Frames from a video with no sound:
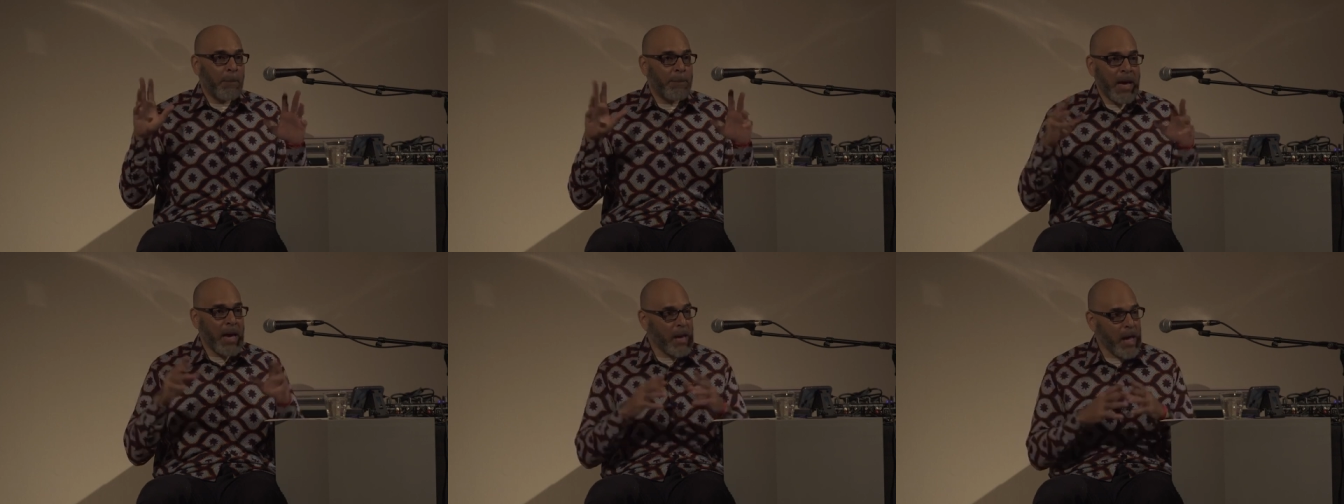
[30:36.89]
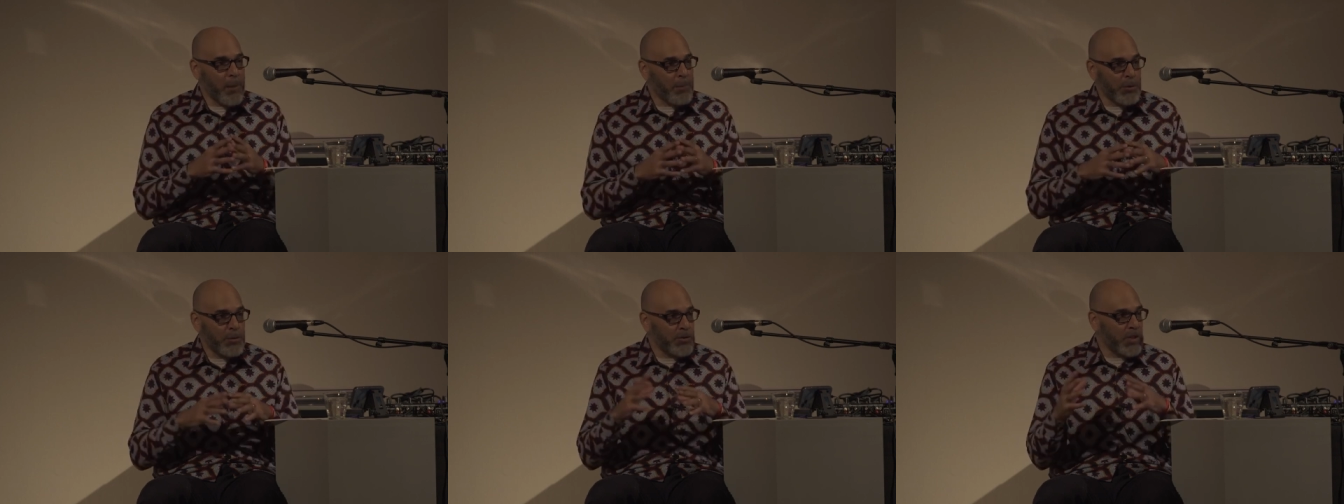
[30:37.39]
bad
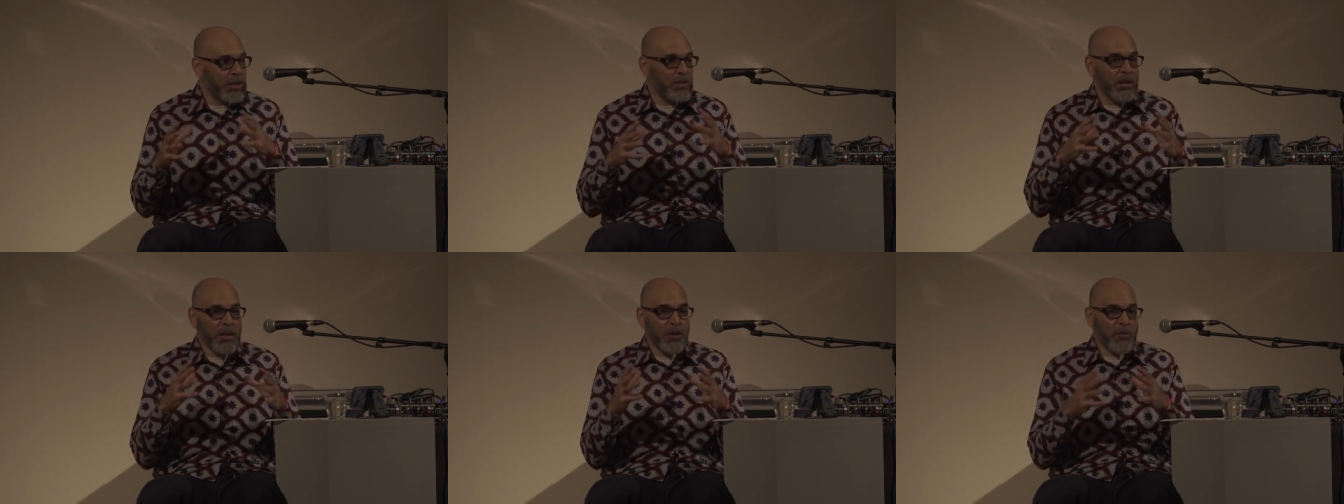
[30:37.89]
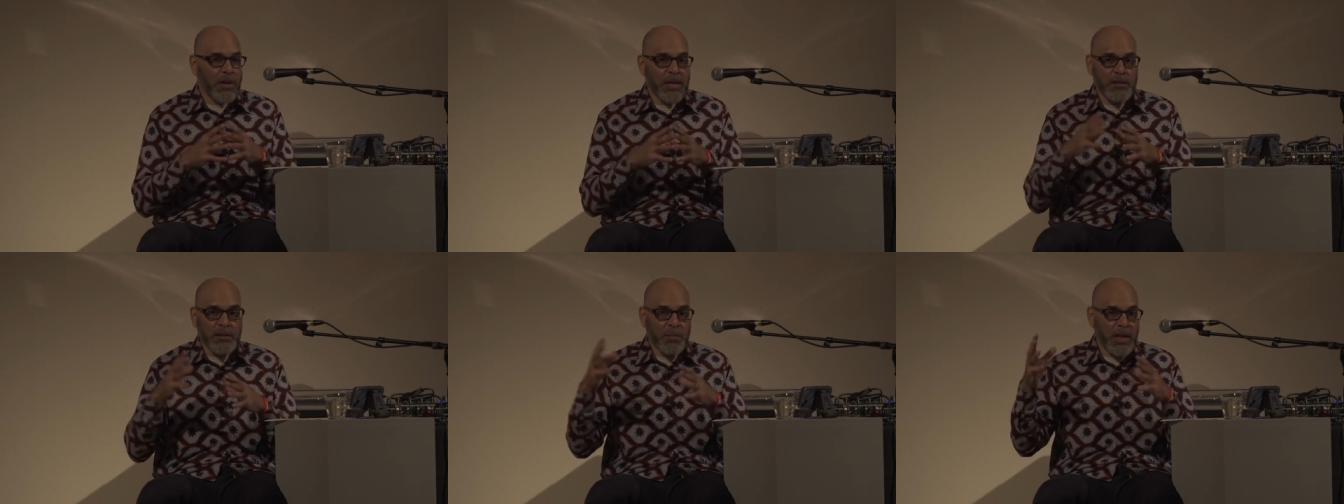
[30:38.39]
apple who's easily
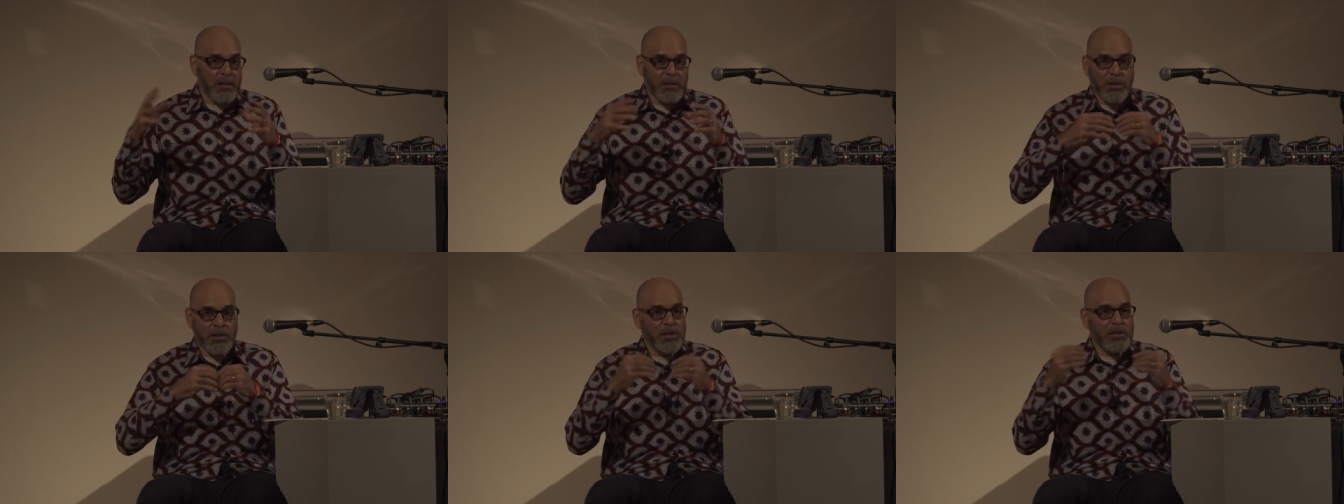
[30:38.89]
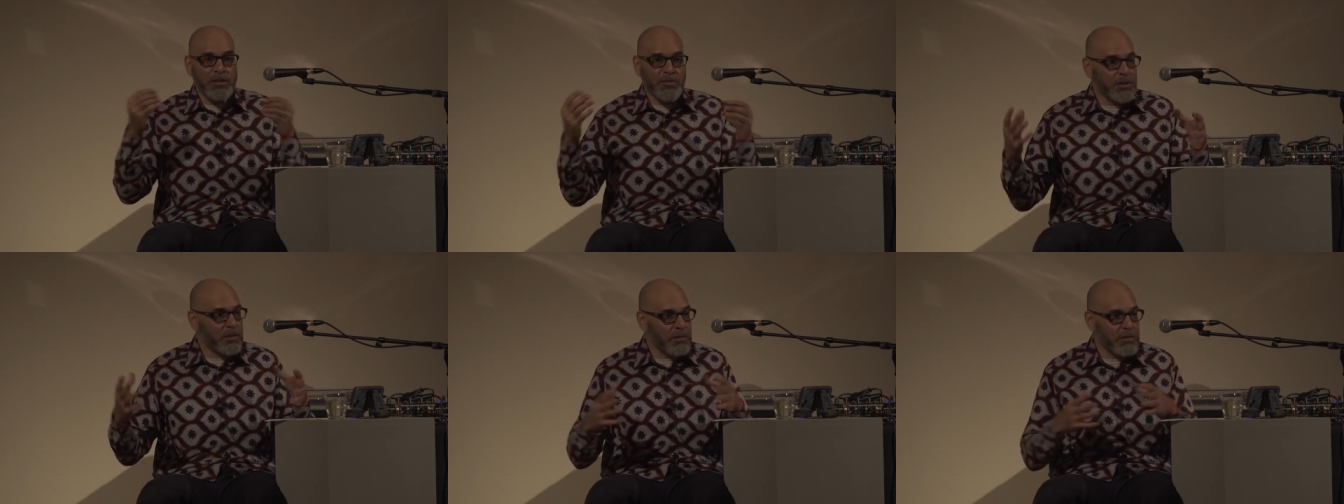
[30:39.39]
corrected by the goodness of
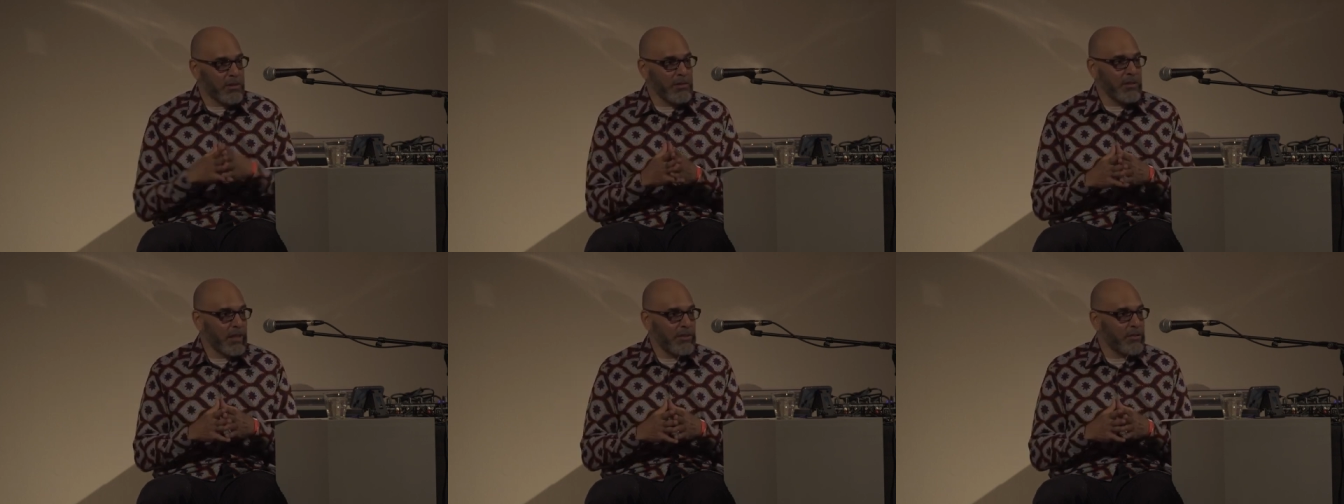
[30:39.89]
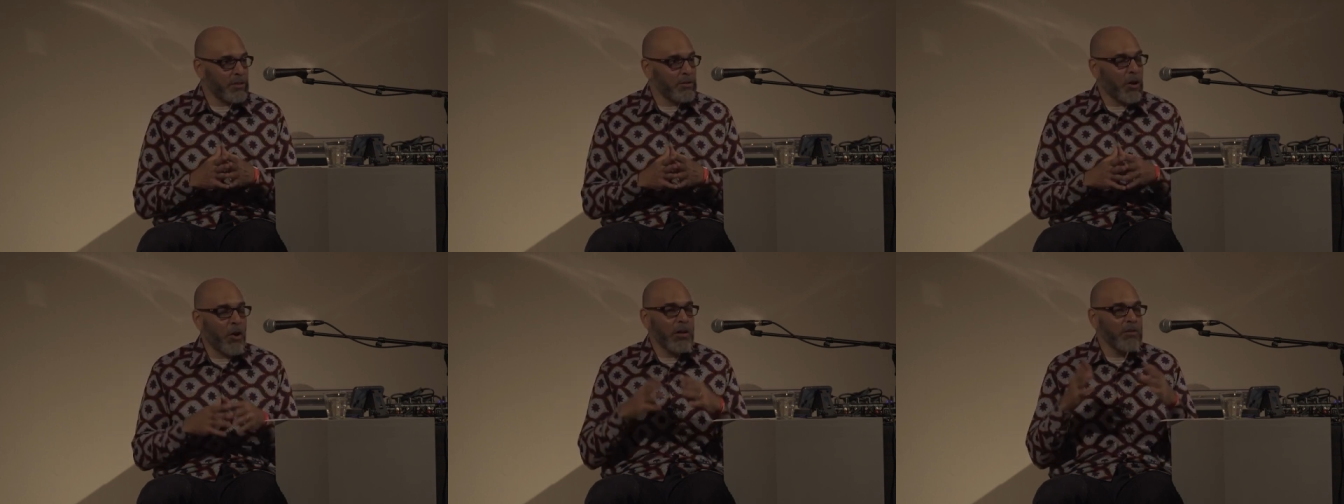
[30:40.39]
the, the, the
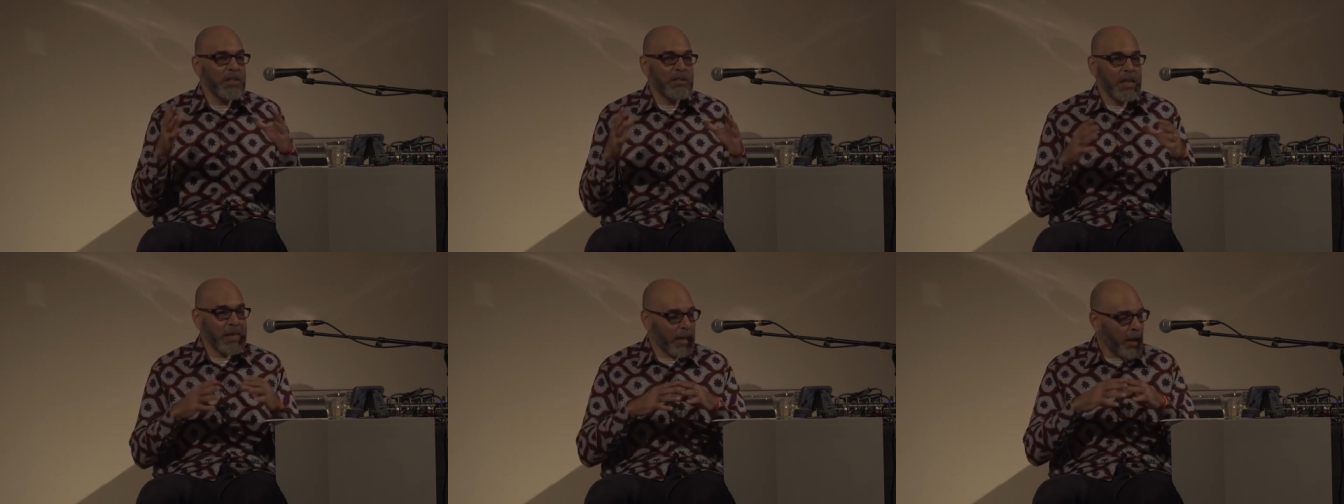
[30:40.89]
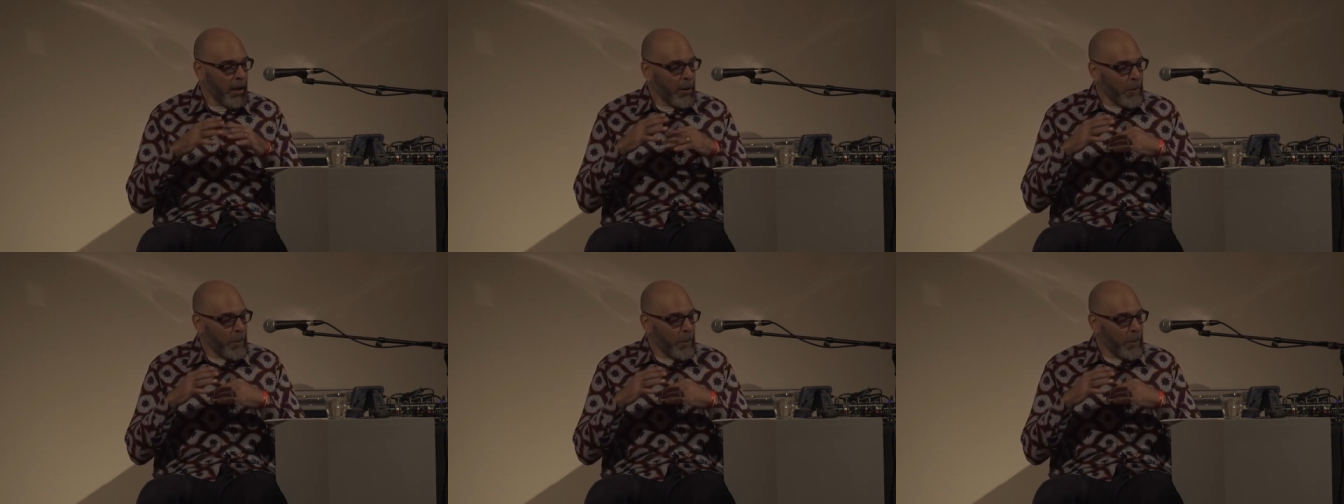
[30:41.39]
institute. All of these, like,